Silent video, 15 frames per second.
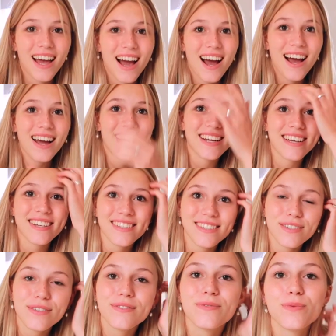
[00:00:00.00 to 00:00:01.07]
hi,
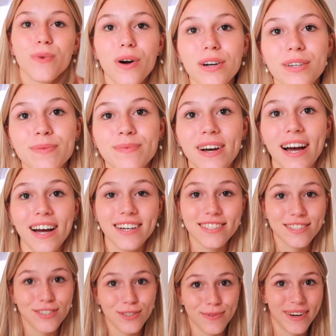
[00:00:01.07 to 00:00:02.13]
welcome back
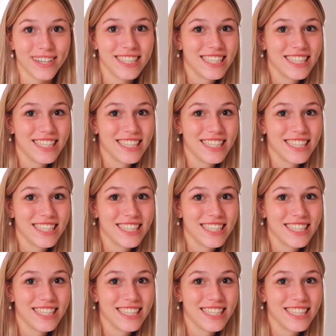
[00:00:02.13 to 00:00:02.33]
to my